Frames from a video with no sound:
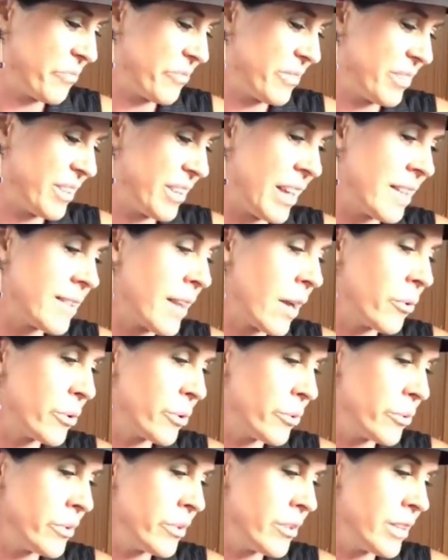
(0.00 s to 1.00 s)
You guys, how
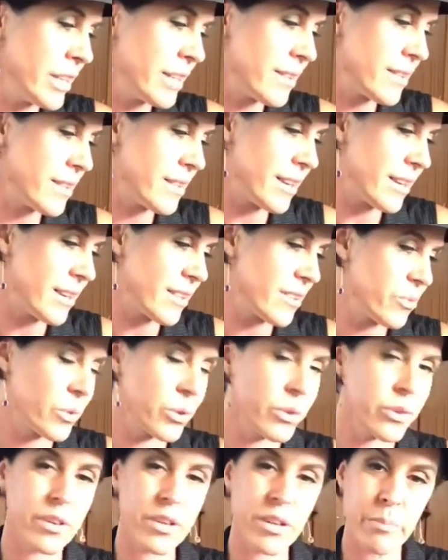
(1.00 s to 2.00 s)
cool is this?
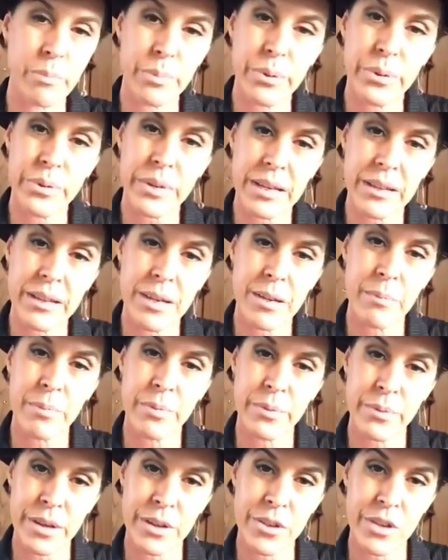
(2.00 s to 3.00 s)
We're completely
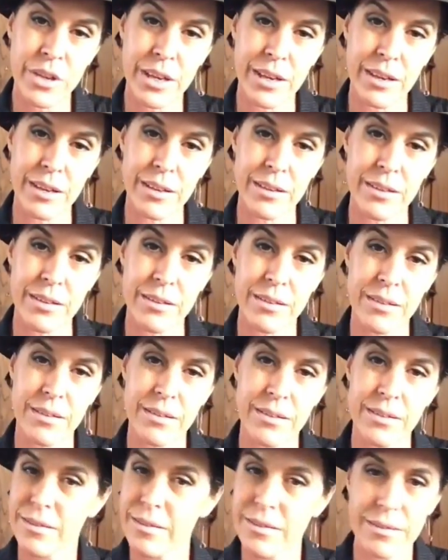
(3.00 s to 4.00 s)
bridging
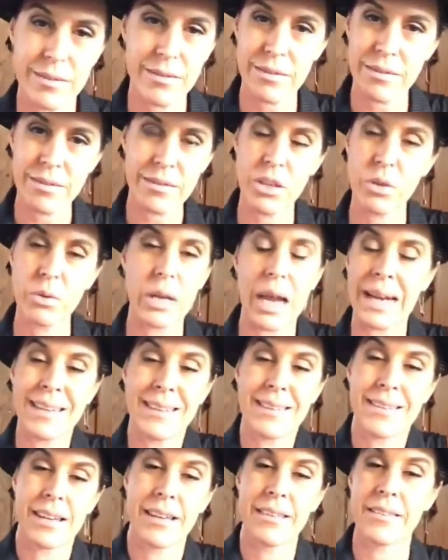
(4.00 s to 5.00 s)
the
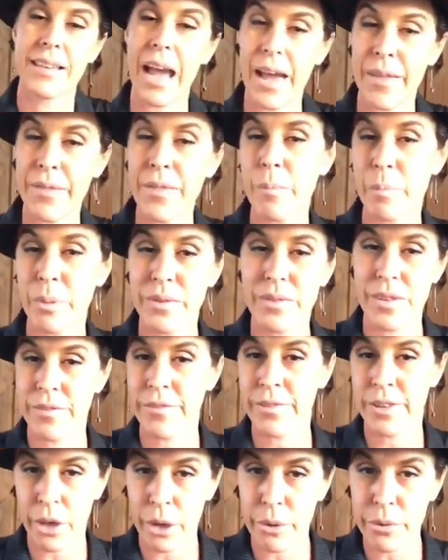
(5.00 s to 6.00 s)
United States and the
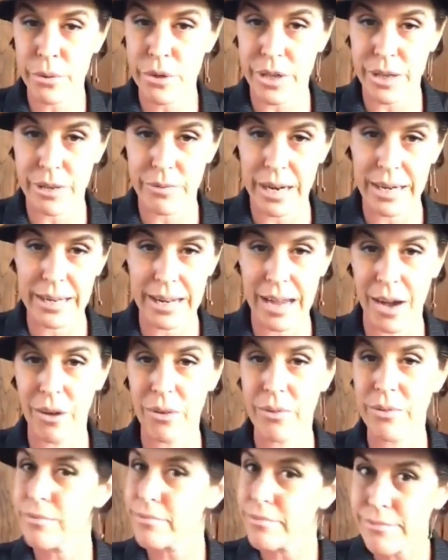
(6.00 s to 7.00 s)
Pacific Ocean right
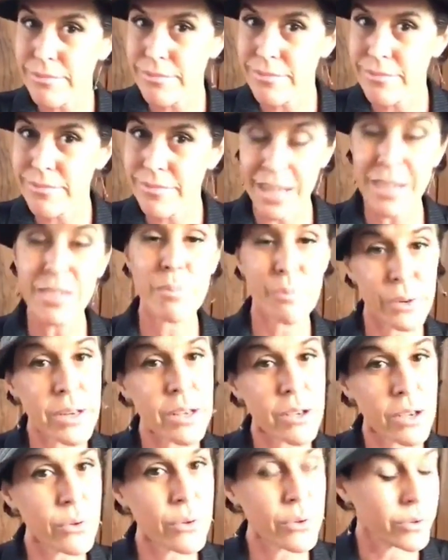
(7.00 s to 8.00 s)
now. That's
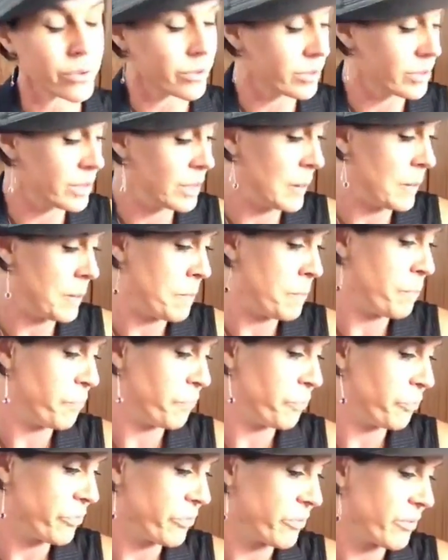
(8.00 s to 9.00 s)
pretty cool.
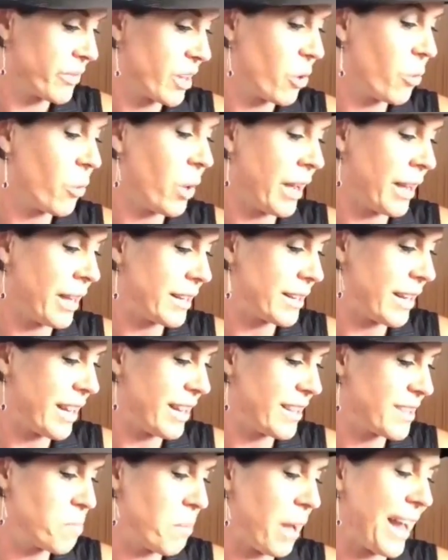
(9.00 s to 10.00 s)
Kauai,
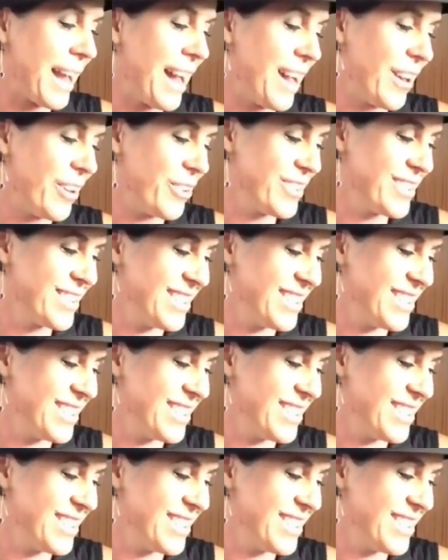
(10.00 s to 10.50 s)
nice, my house.